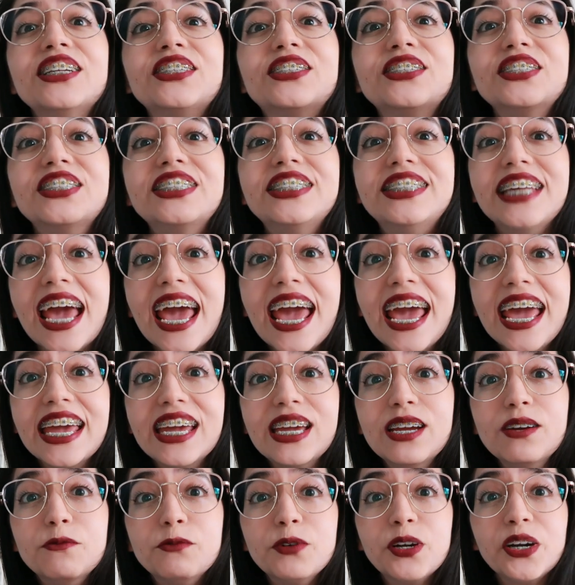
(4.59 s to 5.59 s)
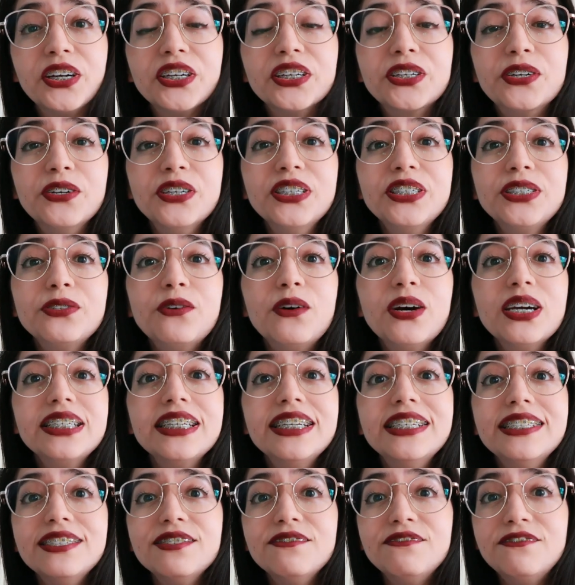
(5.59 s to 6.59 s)
Today, we're going to
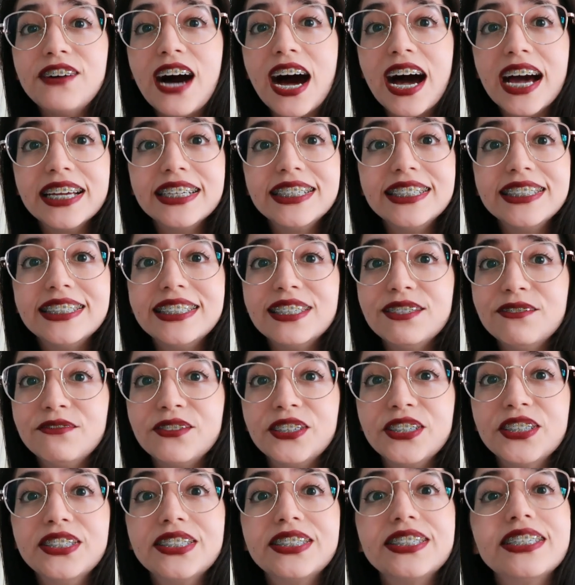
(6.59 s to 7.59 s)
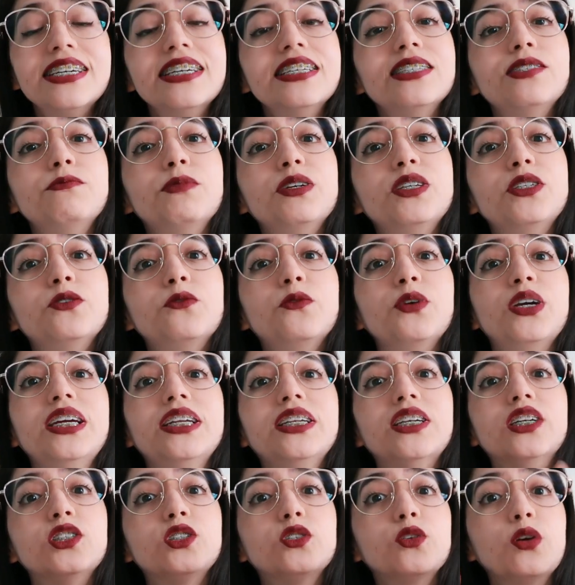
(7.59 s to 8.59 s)
identify the differences between